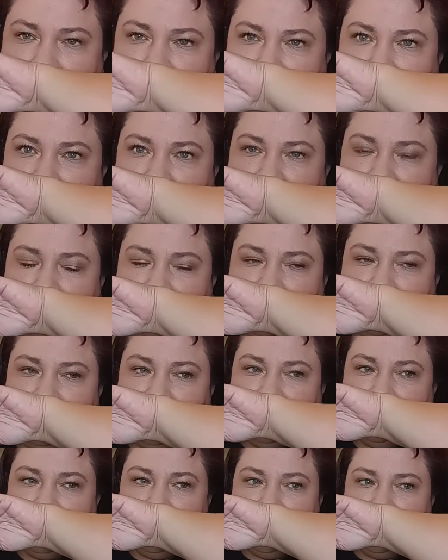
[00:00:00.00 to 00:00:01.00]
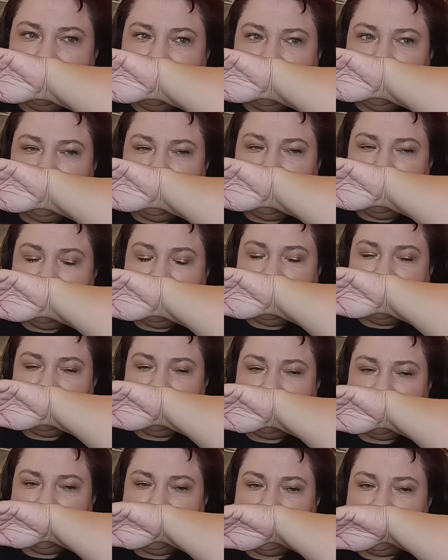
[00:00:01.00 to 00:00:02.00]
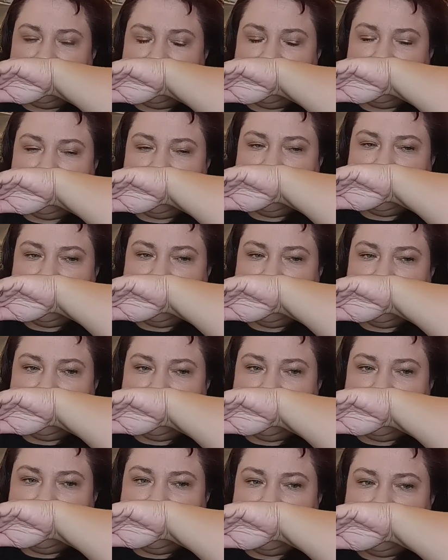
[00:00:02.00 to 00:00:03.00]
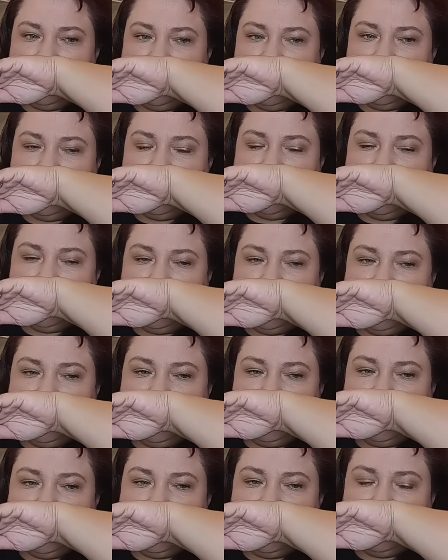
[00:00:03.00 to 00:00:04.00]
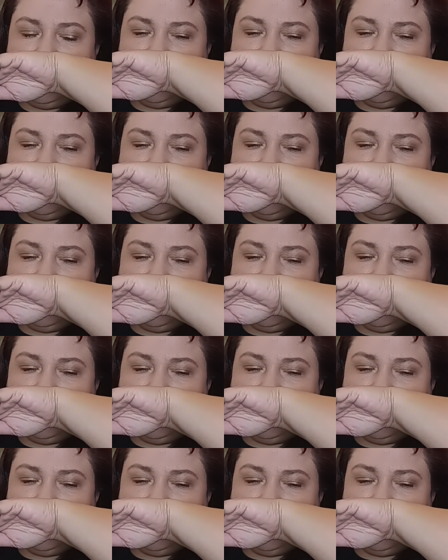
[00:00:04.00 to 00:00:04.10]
Nobody speaks.